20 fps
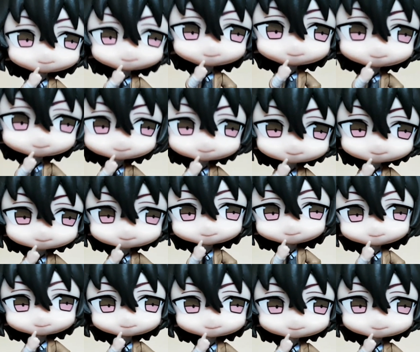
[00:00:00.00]
because
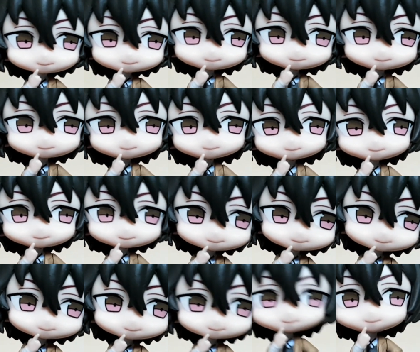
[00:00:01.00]
that also helps
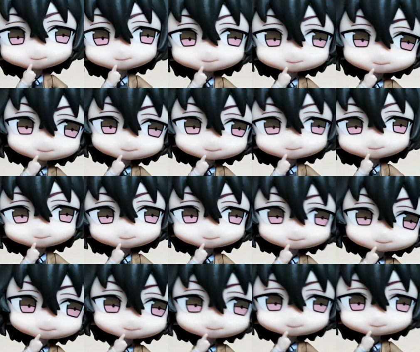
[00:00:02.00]
them a lot when you do.
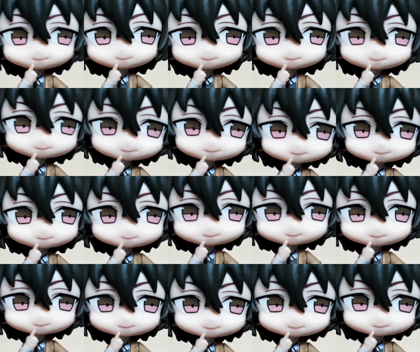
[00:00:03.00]
And
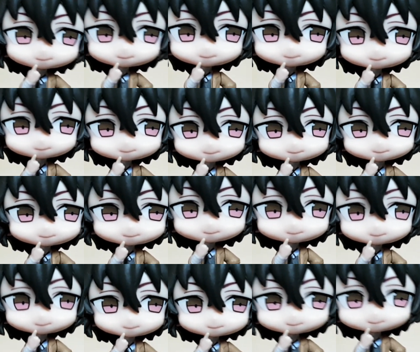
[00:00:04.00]
even if you
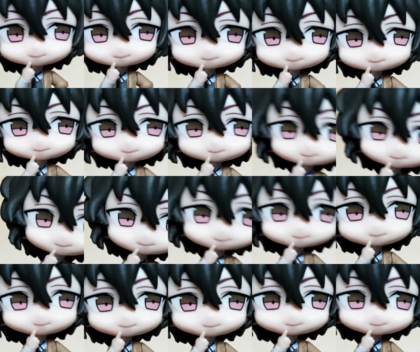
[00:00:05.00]
keep reading
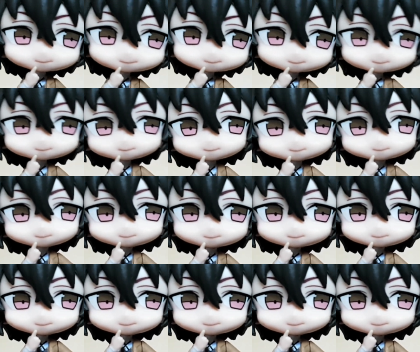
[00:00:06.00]
them for free,